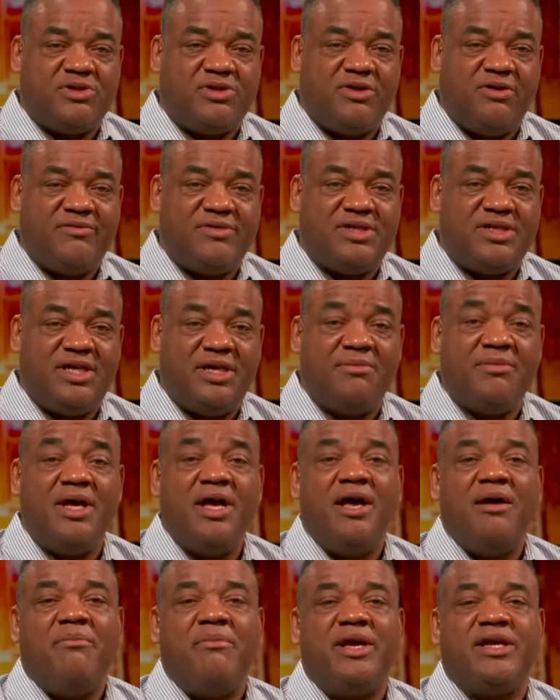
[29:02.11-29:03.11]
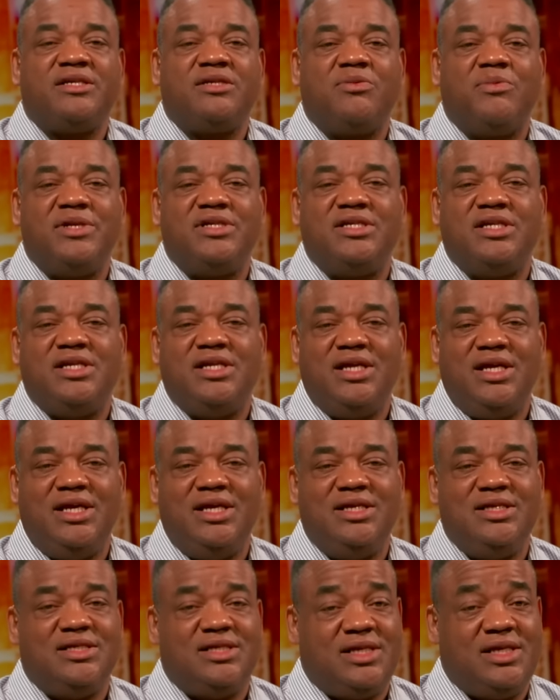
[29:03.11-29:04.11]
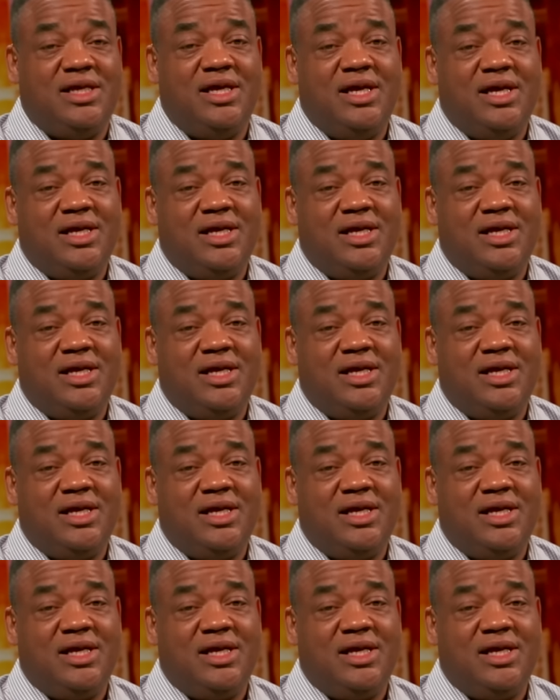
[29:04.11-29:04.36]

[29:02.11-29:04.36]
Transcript: service team makes switching easy.